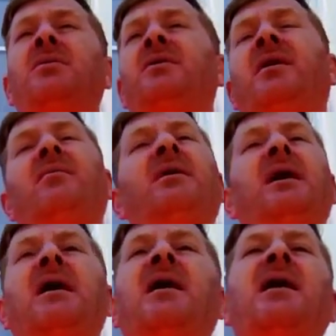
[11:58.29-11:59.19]
You know,
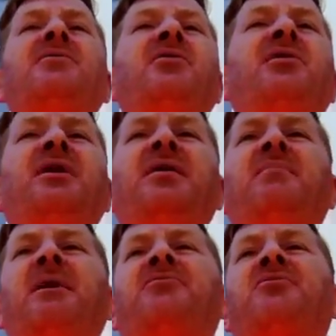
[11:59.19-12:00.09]
and you need
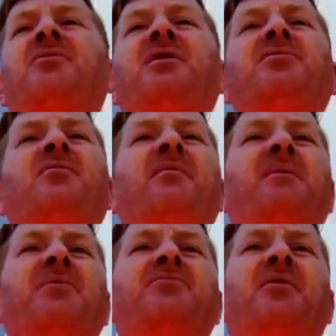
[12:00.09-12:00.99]
to make sure that your
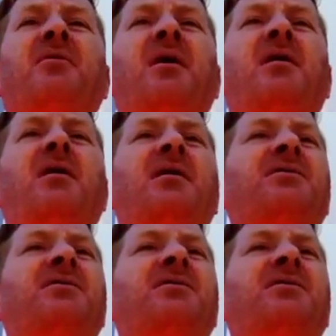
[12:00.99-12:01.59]
events are